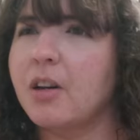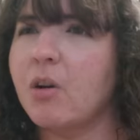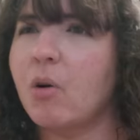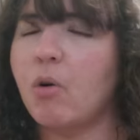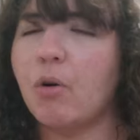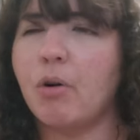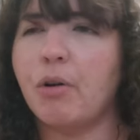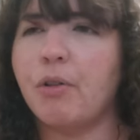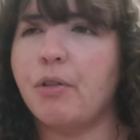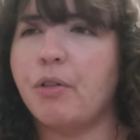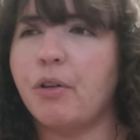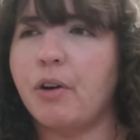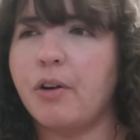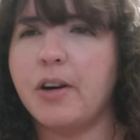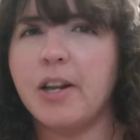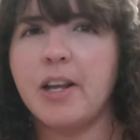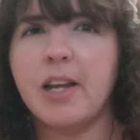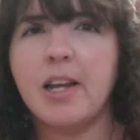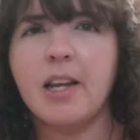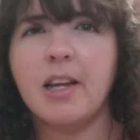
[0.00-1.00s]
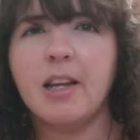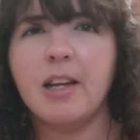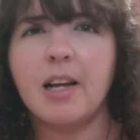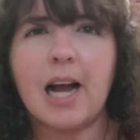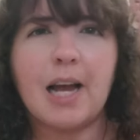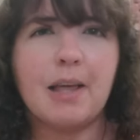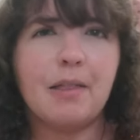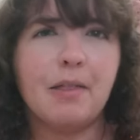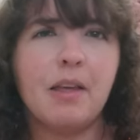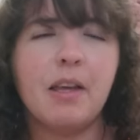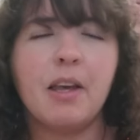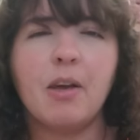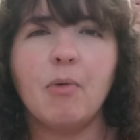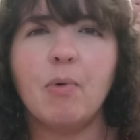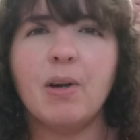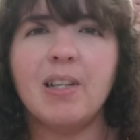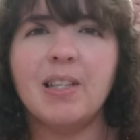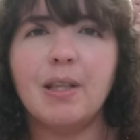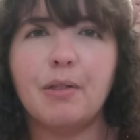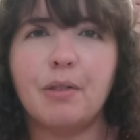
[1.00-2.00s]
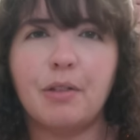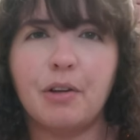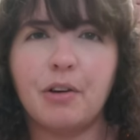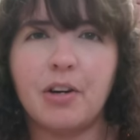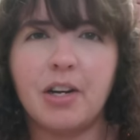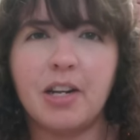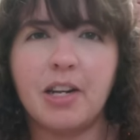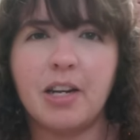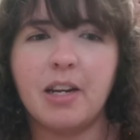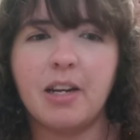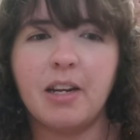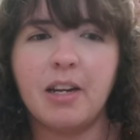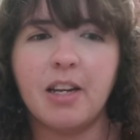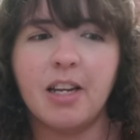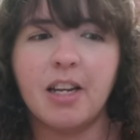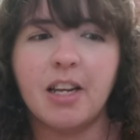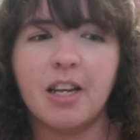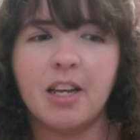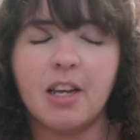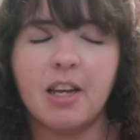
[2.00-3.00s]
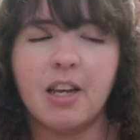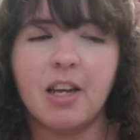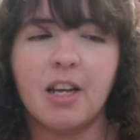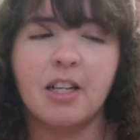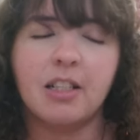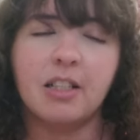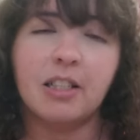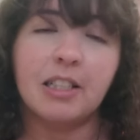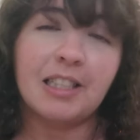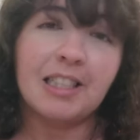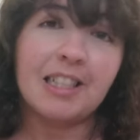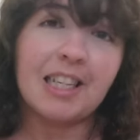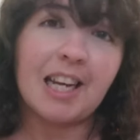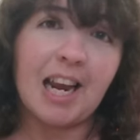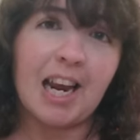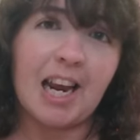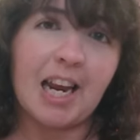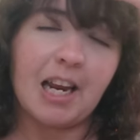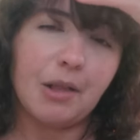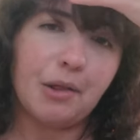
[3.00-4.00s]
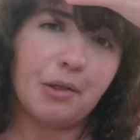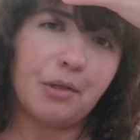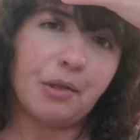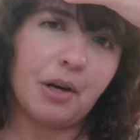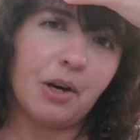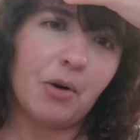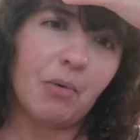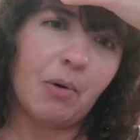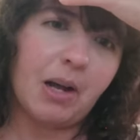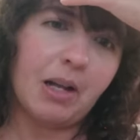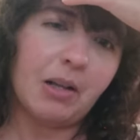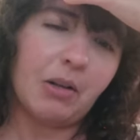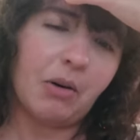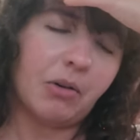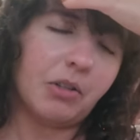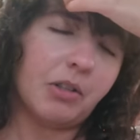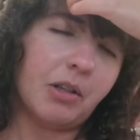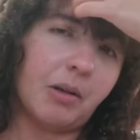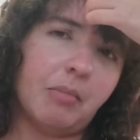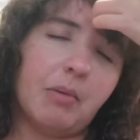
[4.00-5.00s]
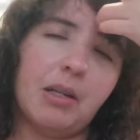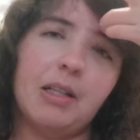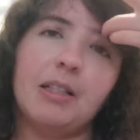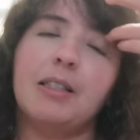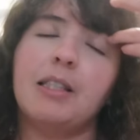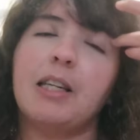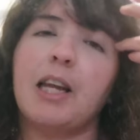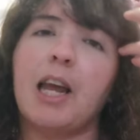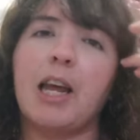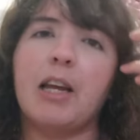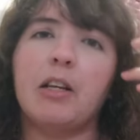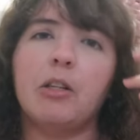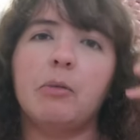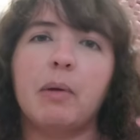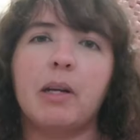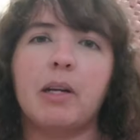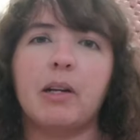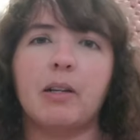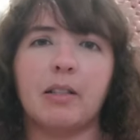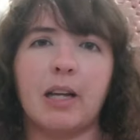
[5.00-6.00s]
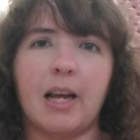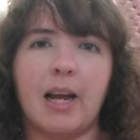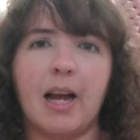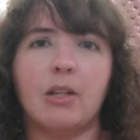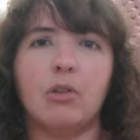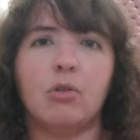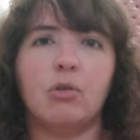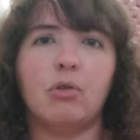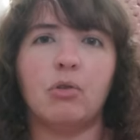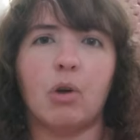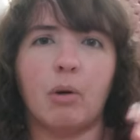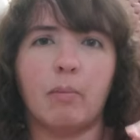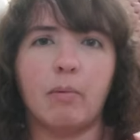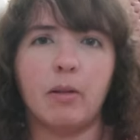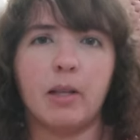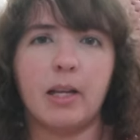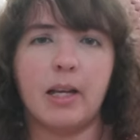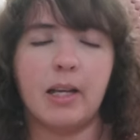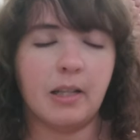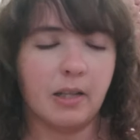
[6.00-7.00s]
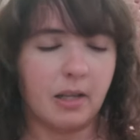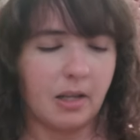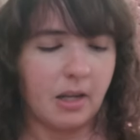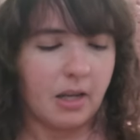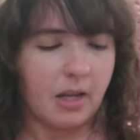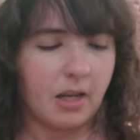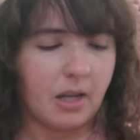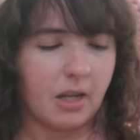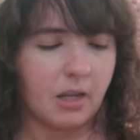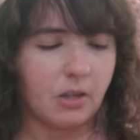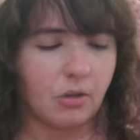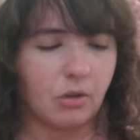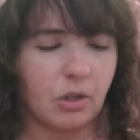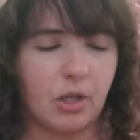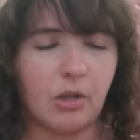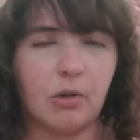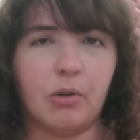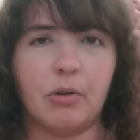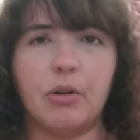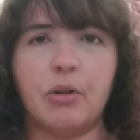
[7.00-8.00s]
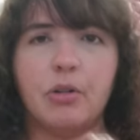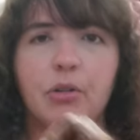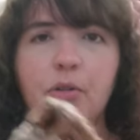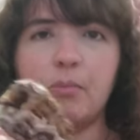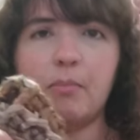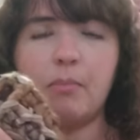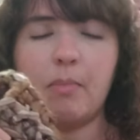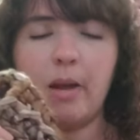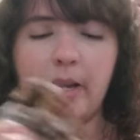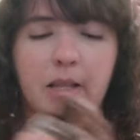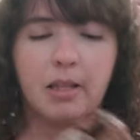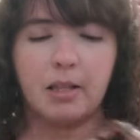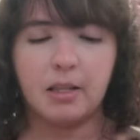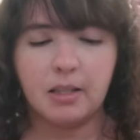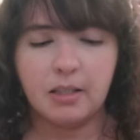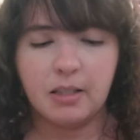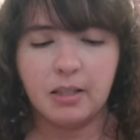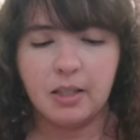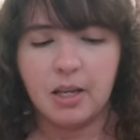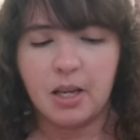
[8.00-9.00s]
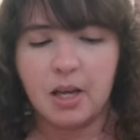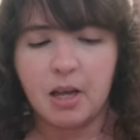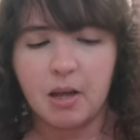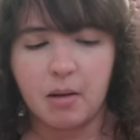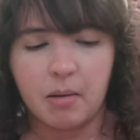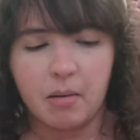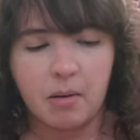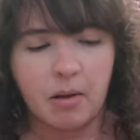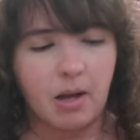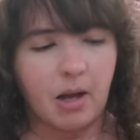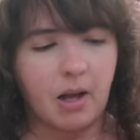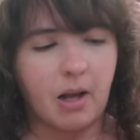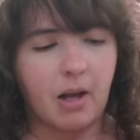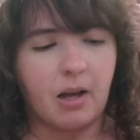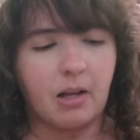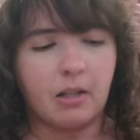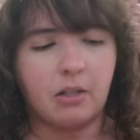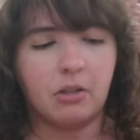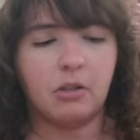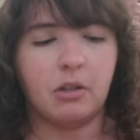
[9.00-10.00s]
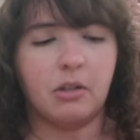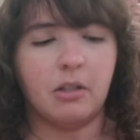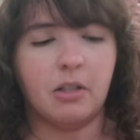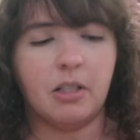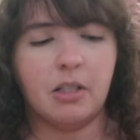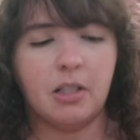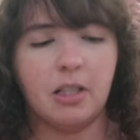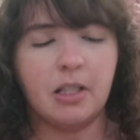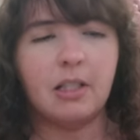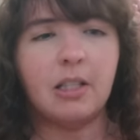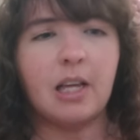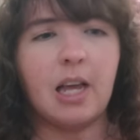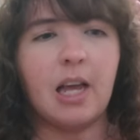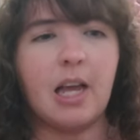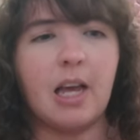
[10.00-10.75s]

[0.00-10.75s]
or 30. I think it was 30 skeins, 31 or something skeins, because I had to double it in order to make this. So this is